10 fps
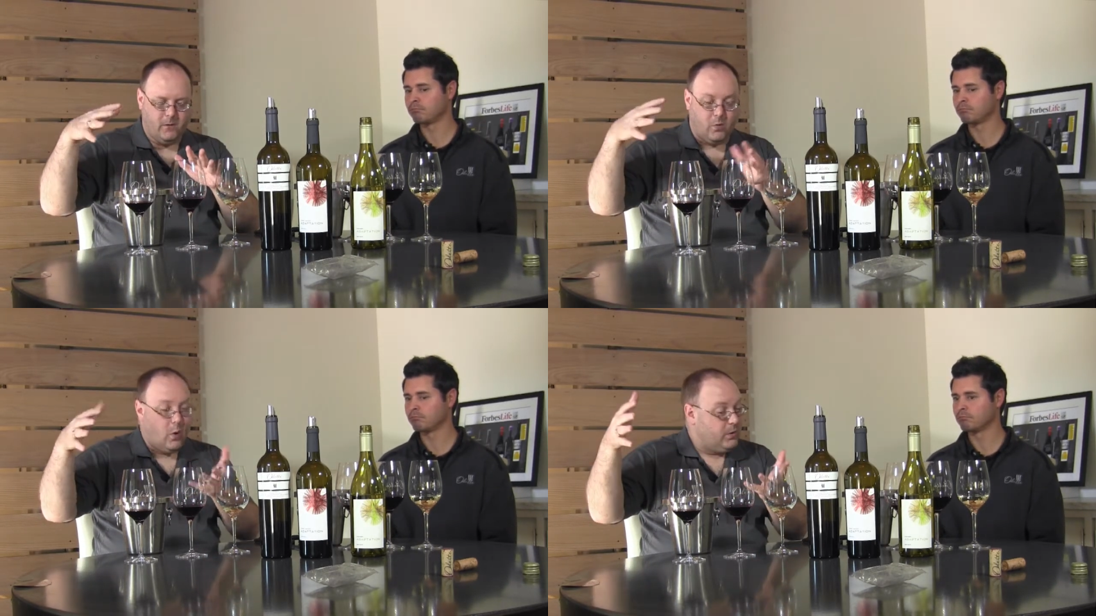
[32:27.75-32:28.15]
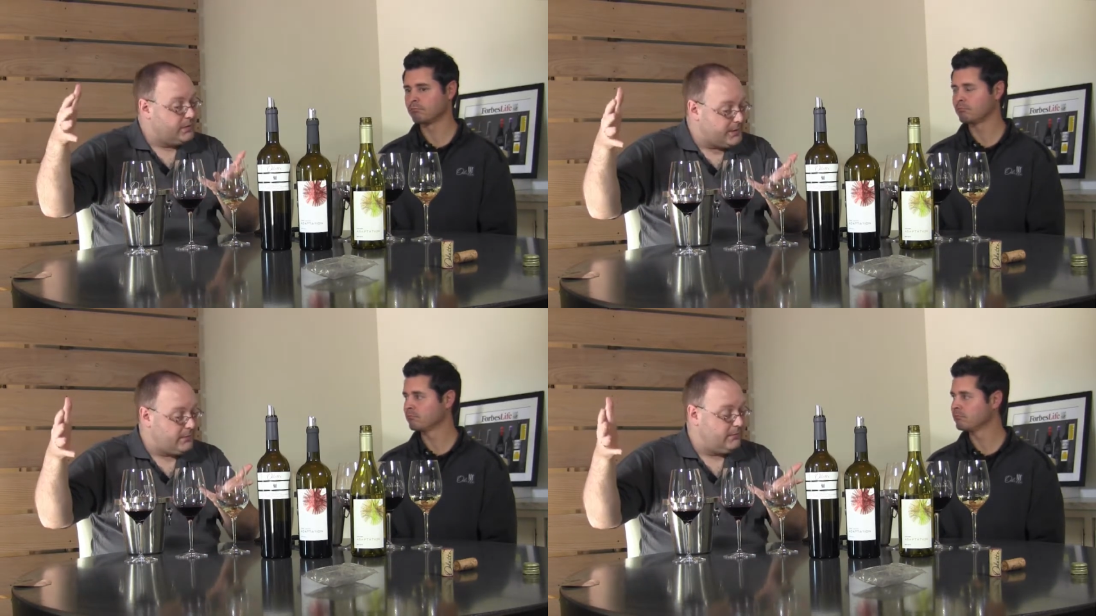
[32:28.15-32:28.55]

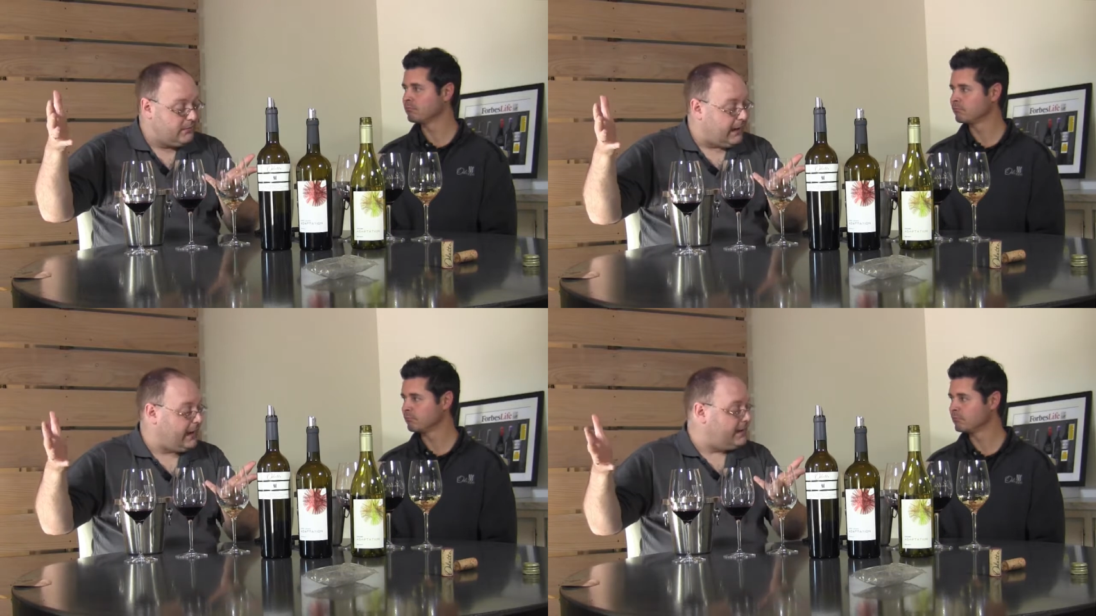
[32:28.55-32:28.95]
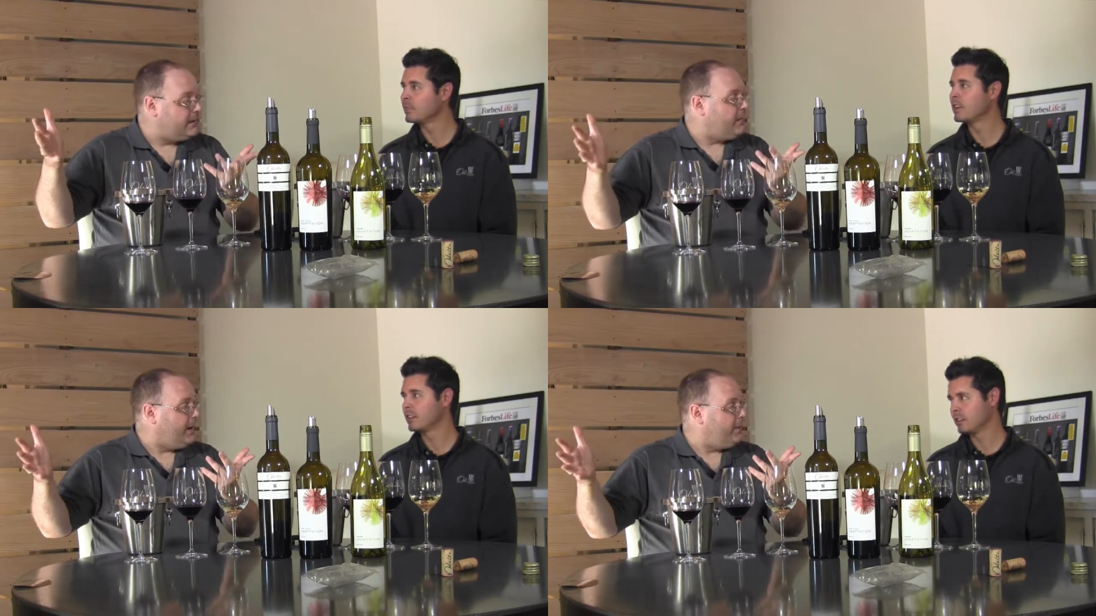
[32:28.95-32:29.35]
Speaker 1: roles, I
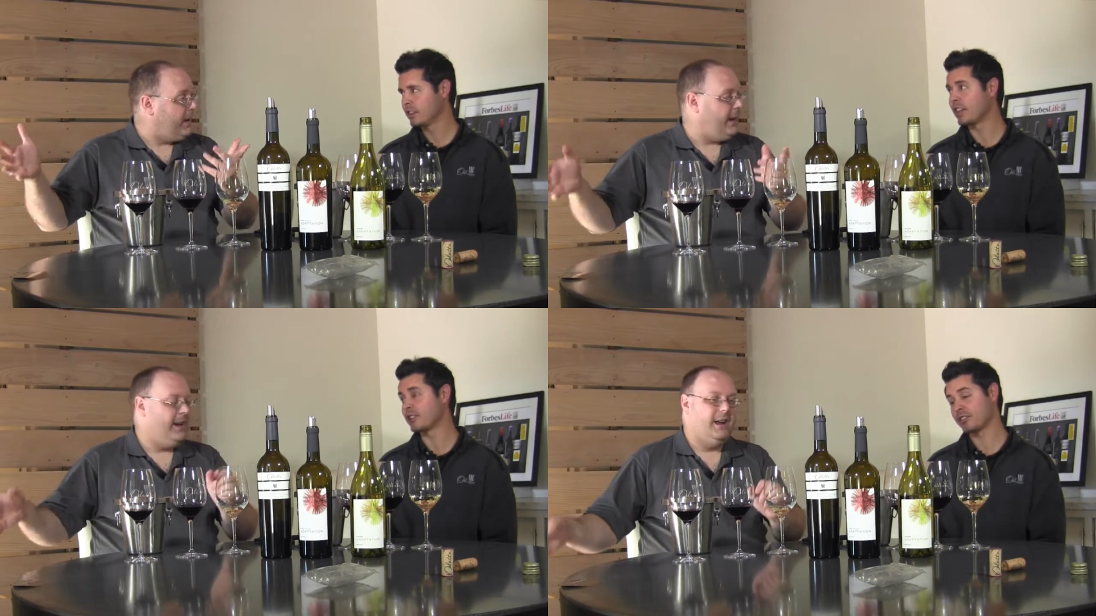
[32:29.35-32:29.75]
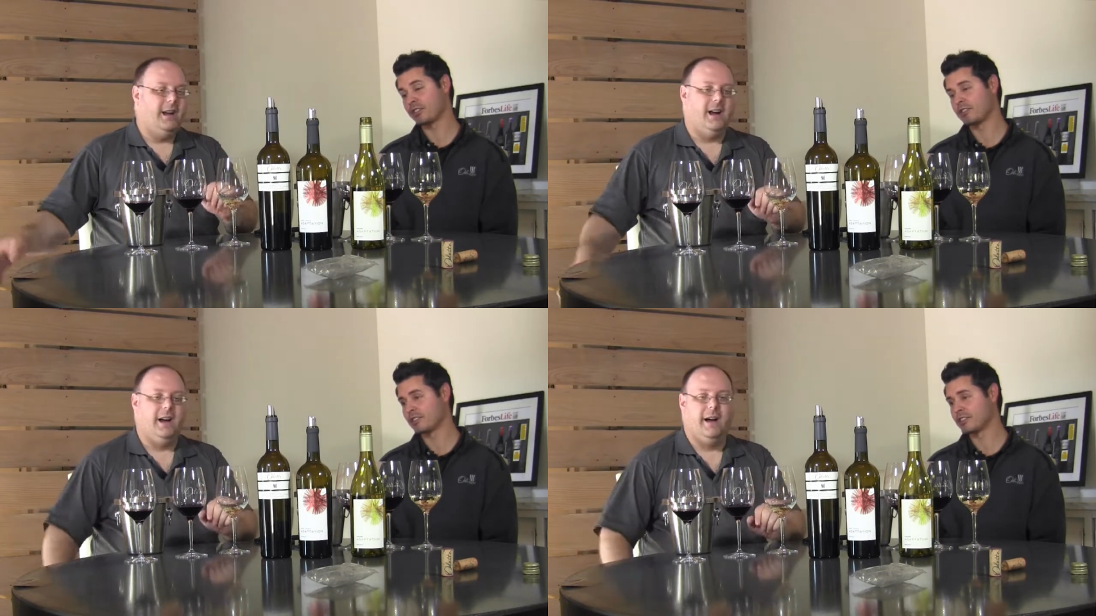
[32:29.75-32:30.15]
guess is the way to put it.
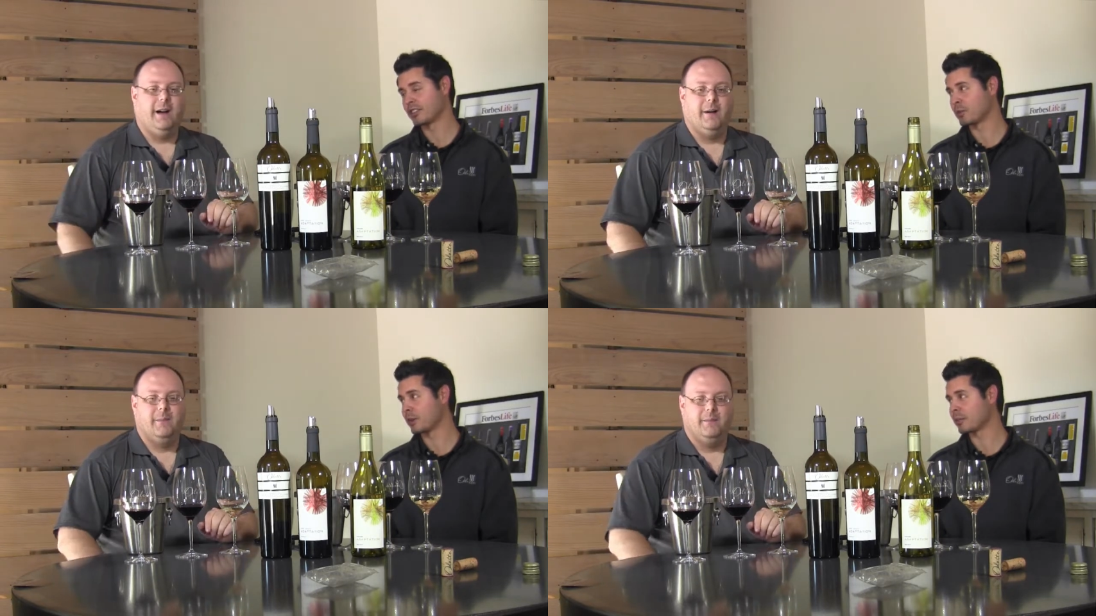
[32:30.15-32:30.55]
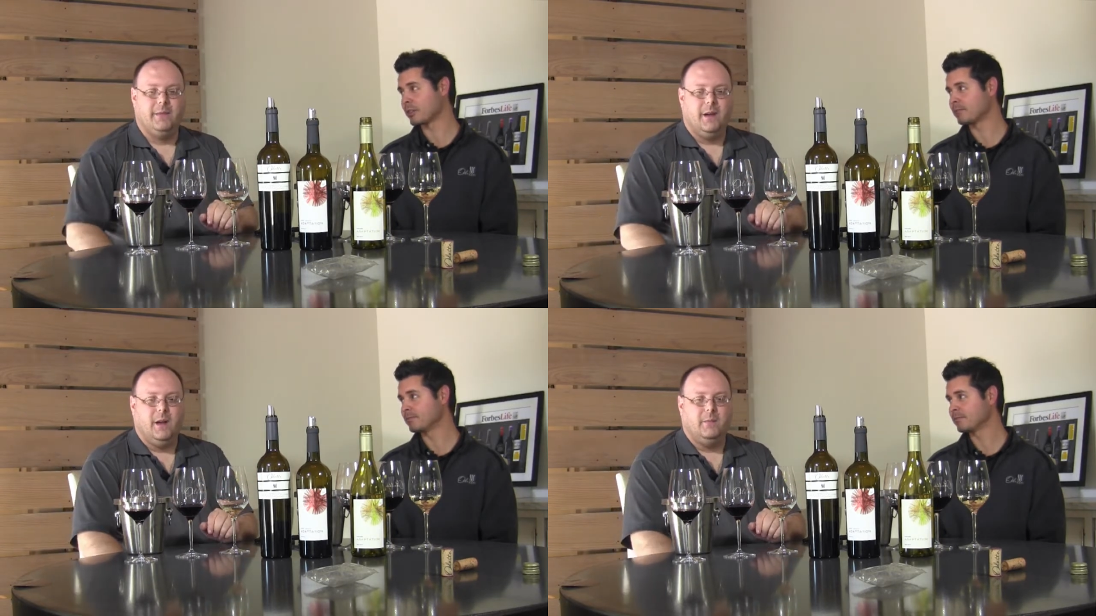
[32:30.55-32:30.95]
Yes, that's a good way
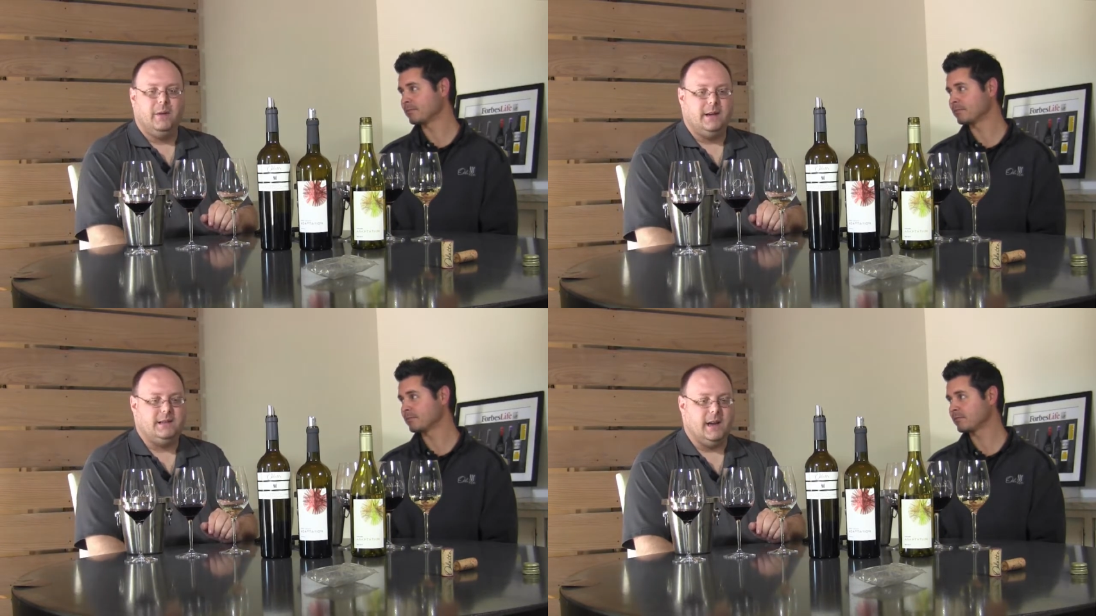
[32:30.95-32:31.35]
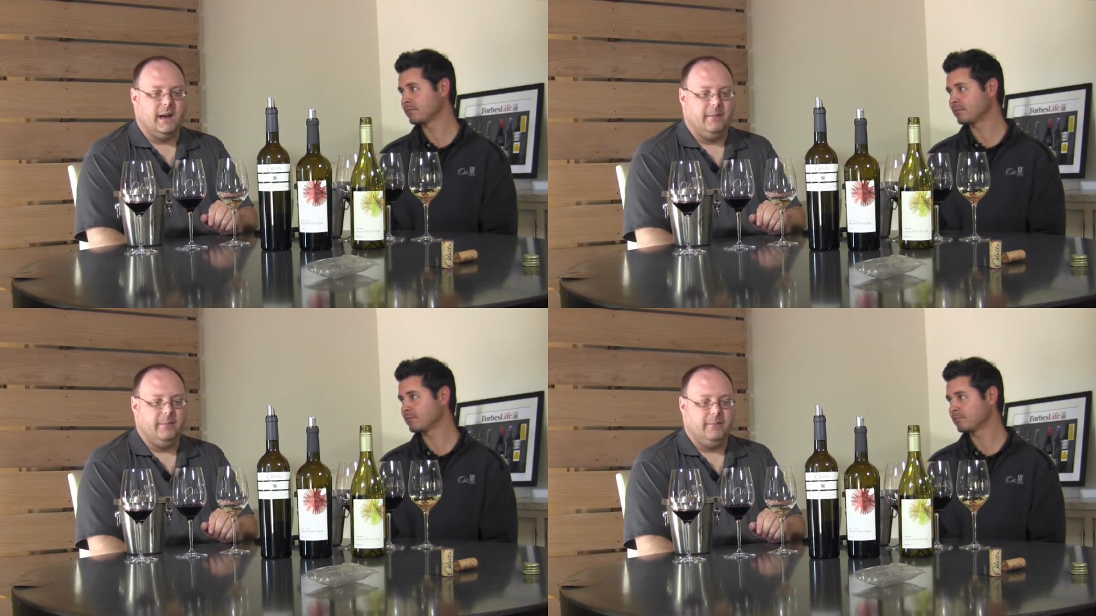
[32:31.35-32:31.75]
to put it.
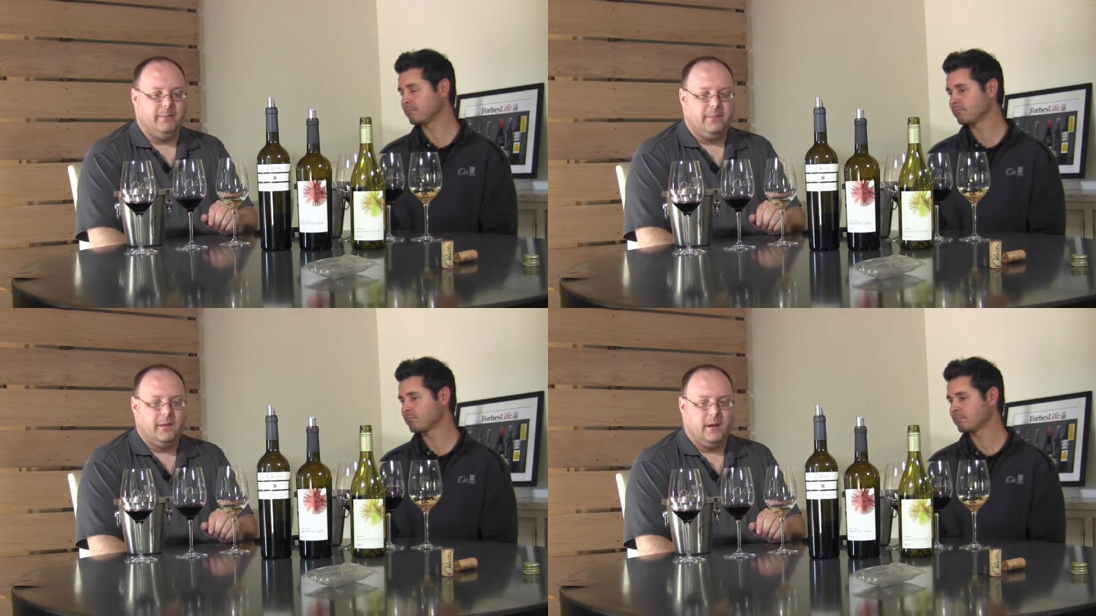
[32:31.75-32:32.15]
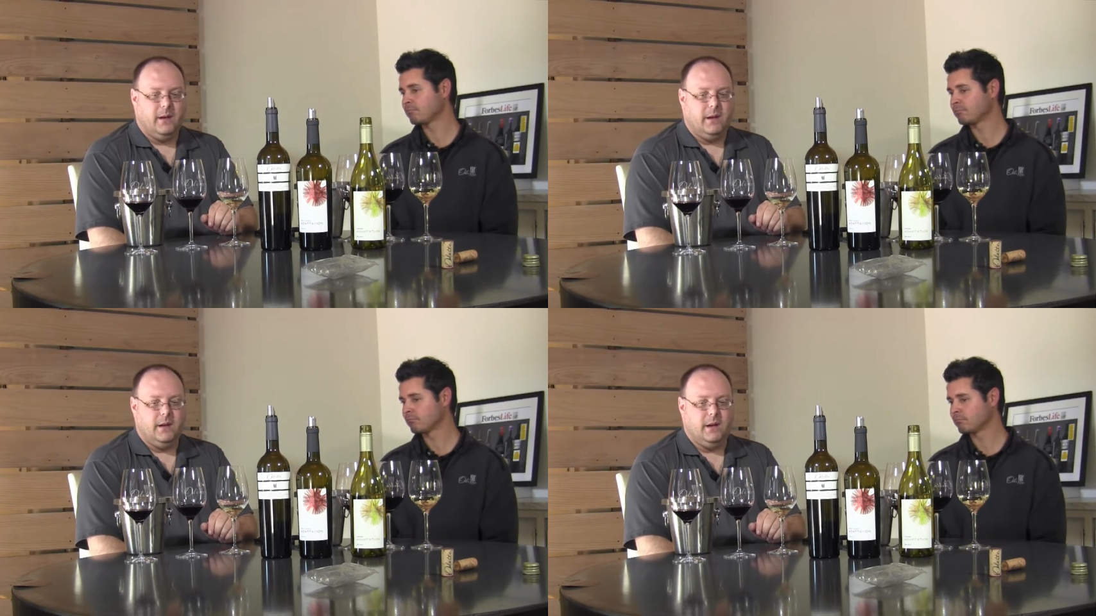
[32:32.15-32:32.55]
But
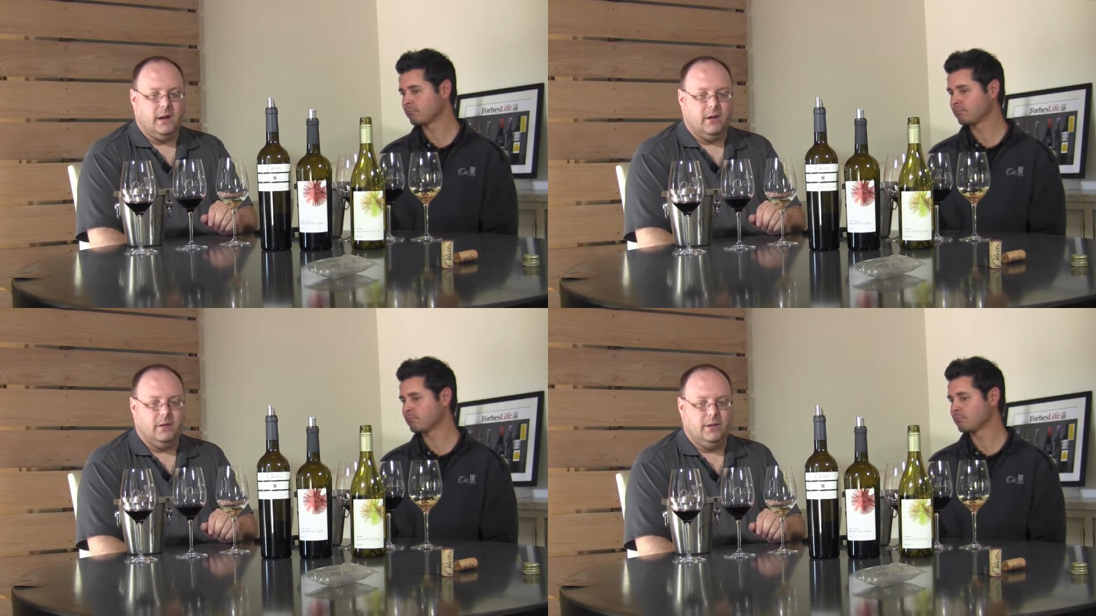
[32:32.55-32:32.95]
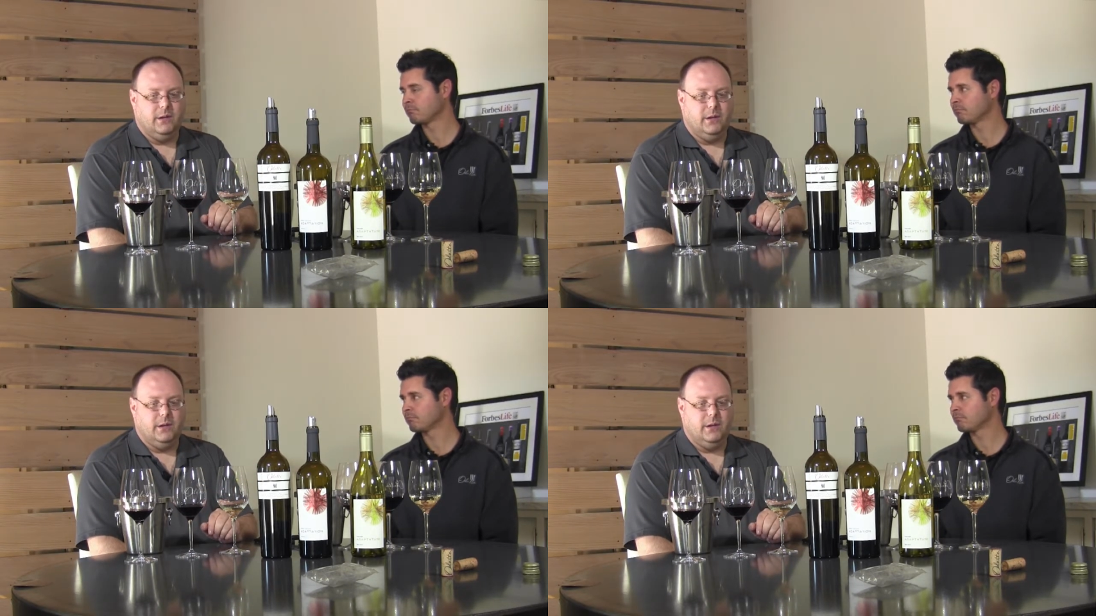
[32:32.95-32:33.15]
you know,